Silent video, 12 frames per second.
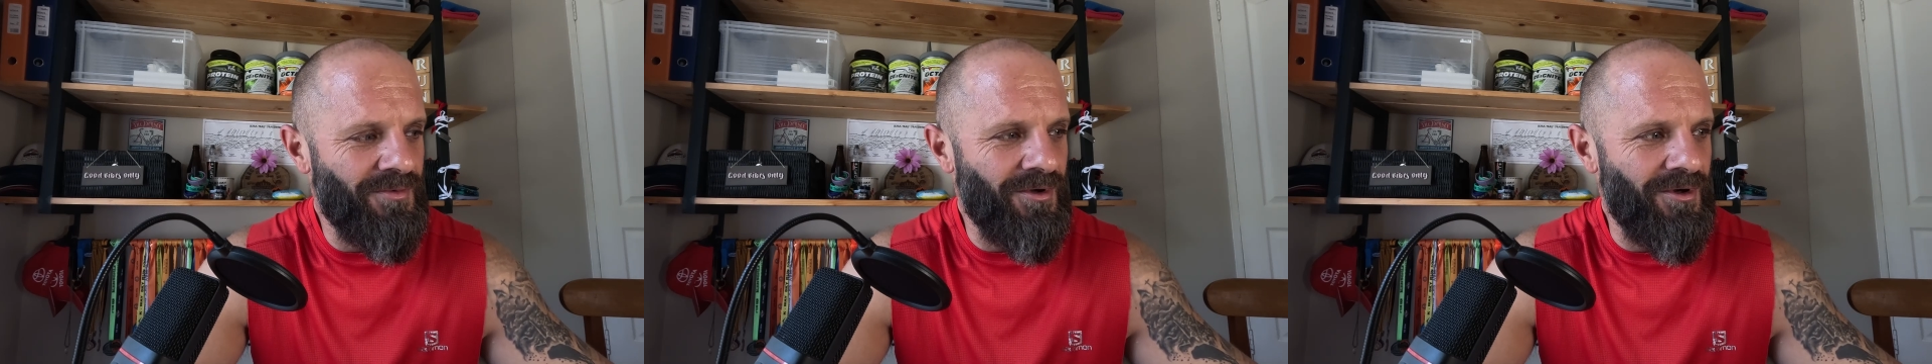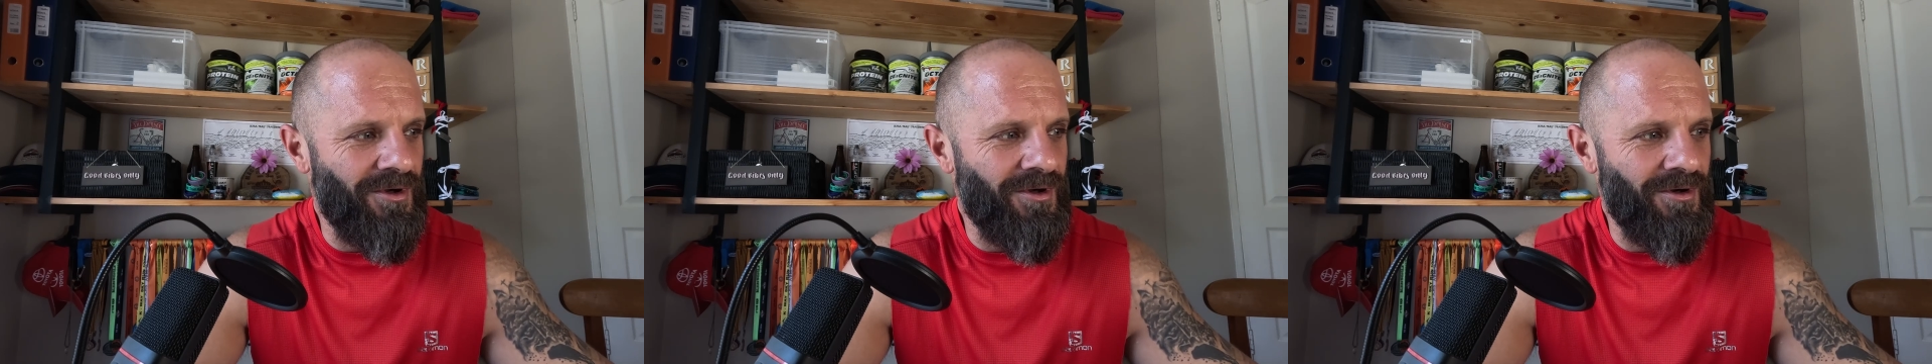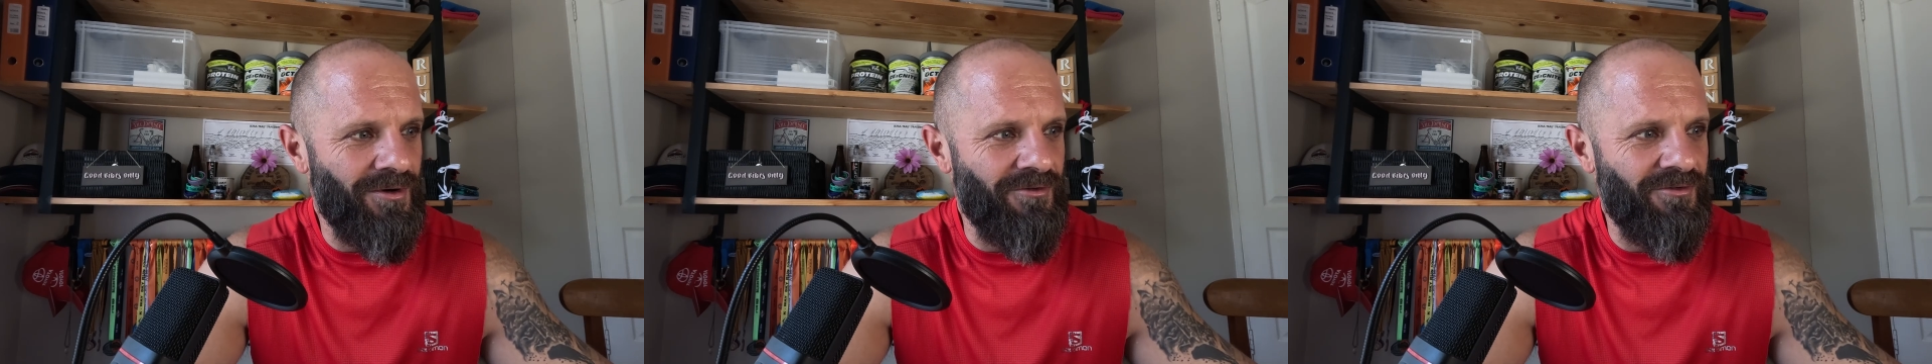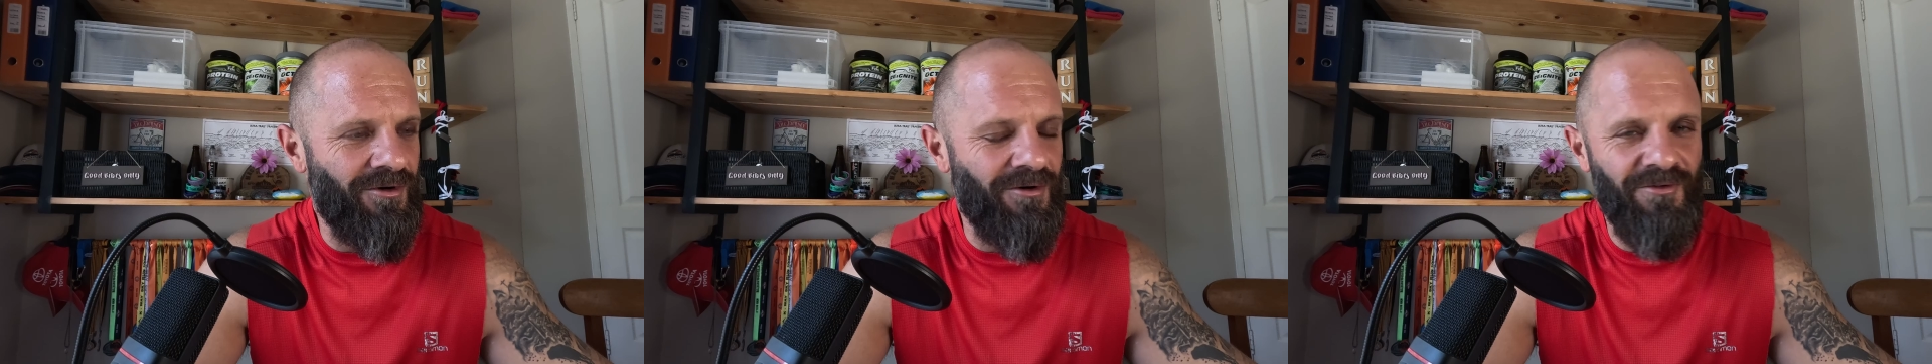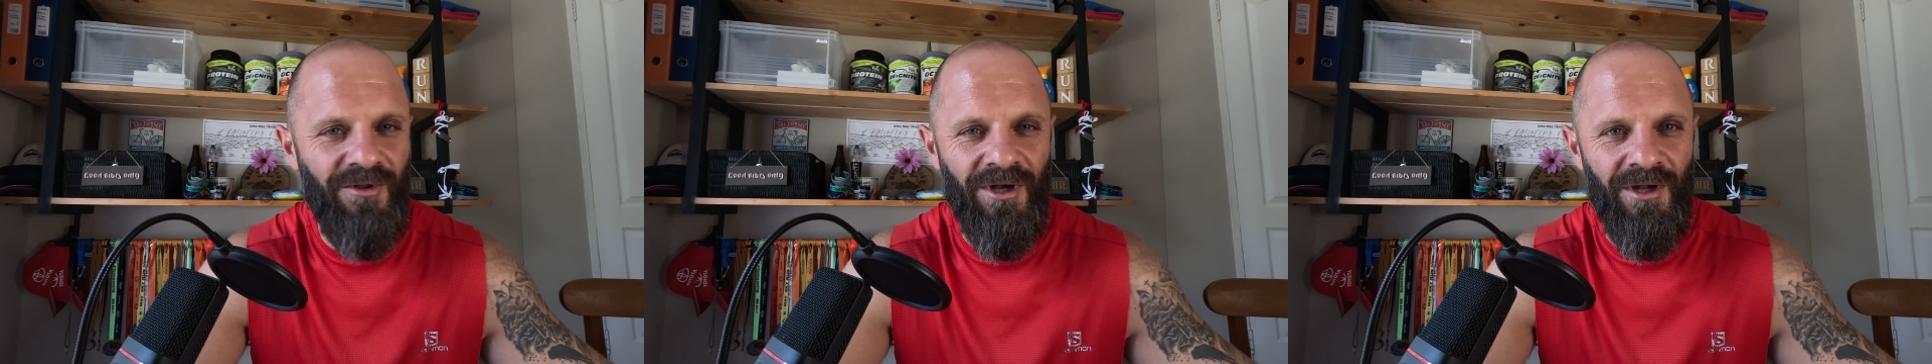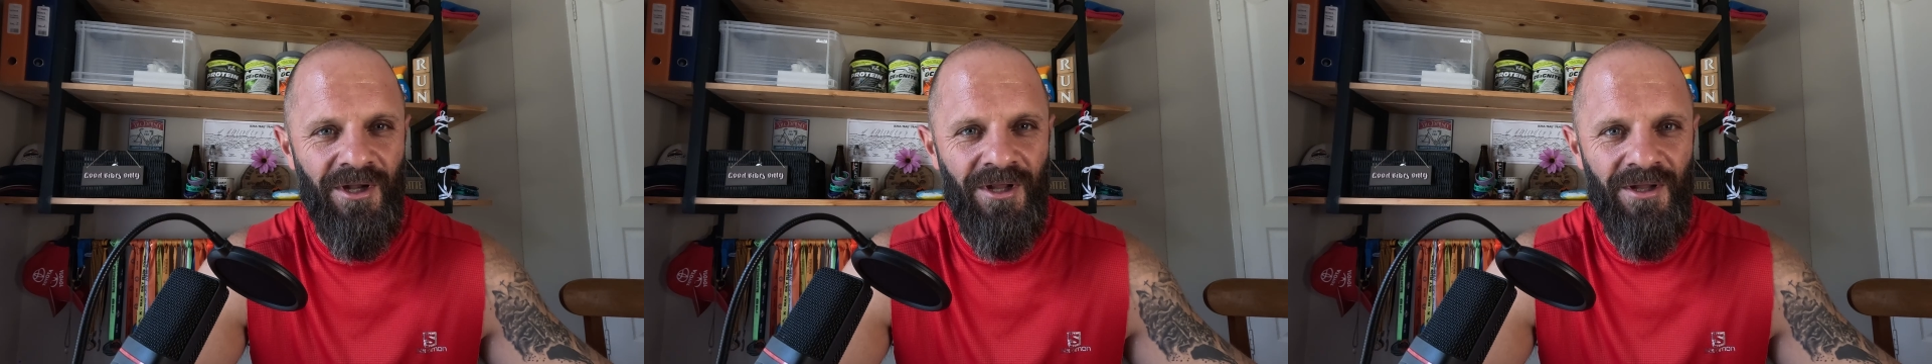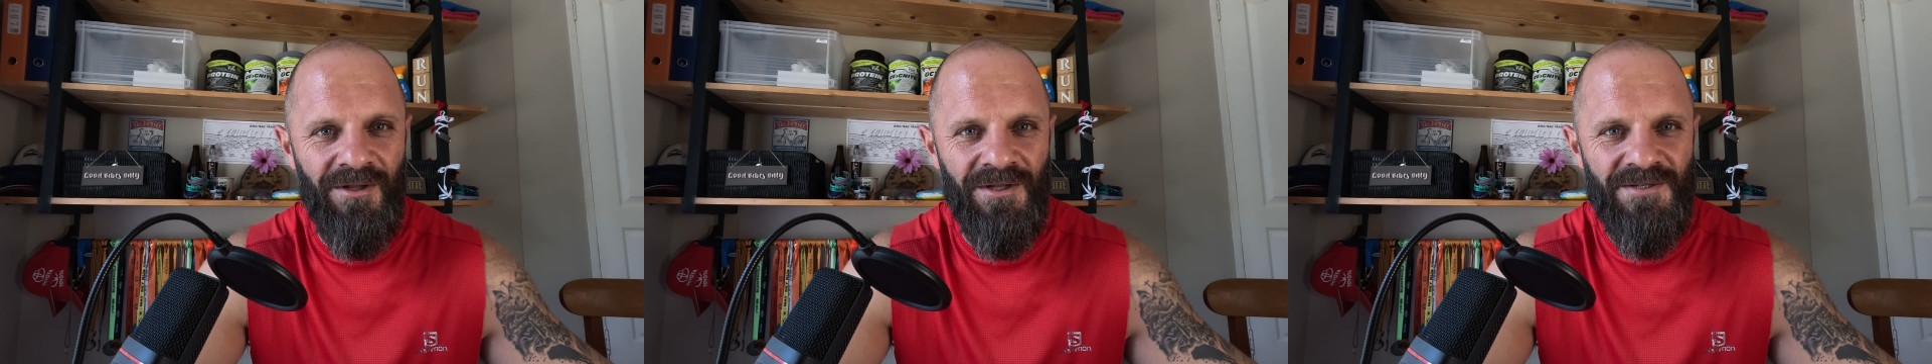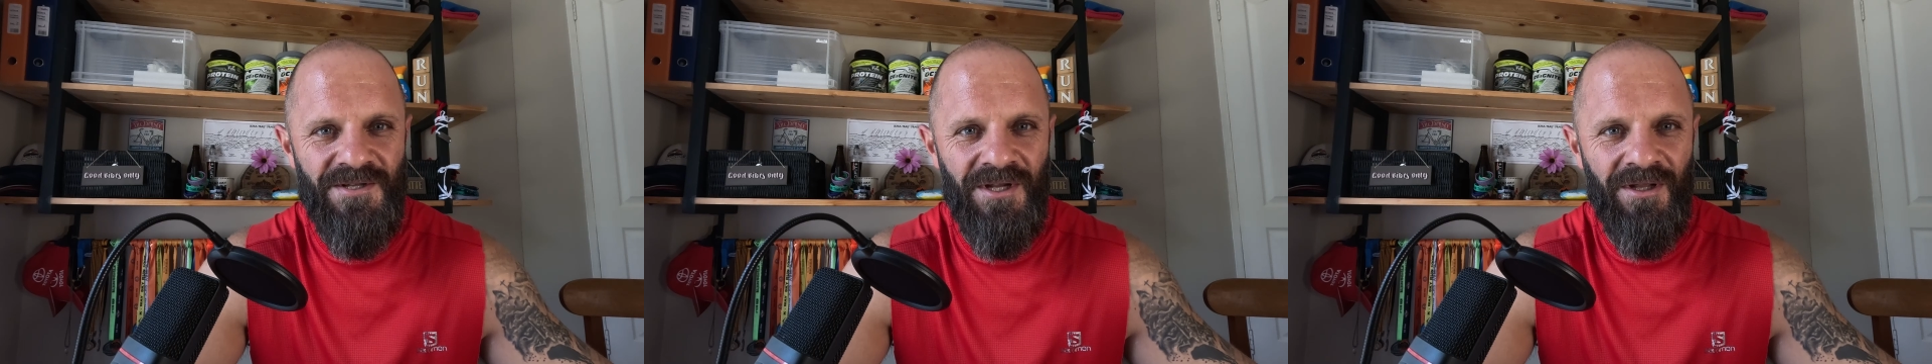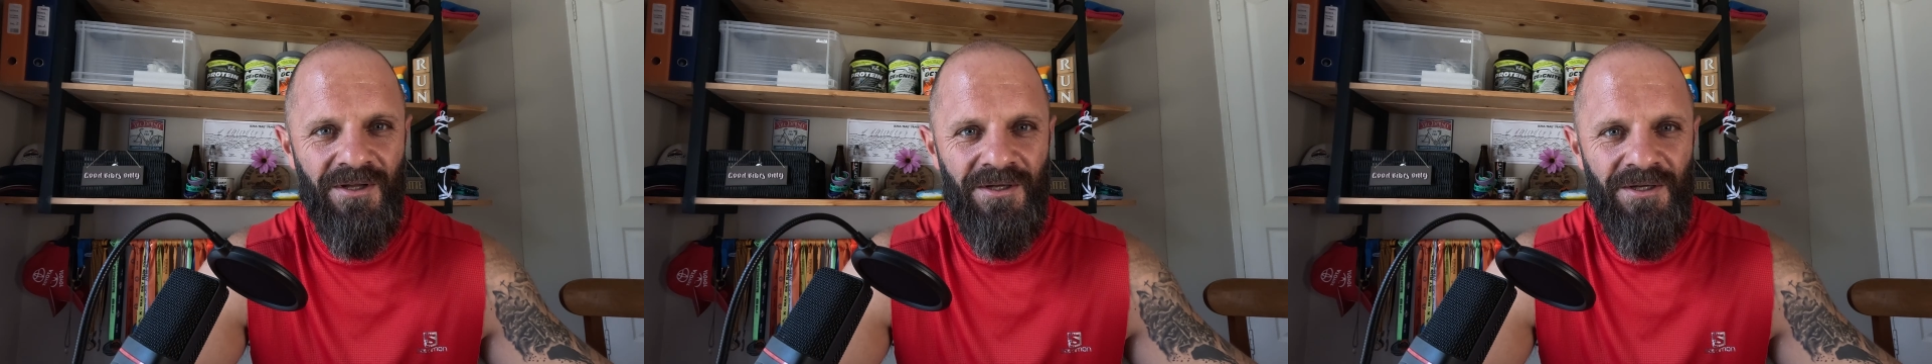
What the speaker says: of the running industry.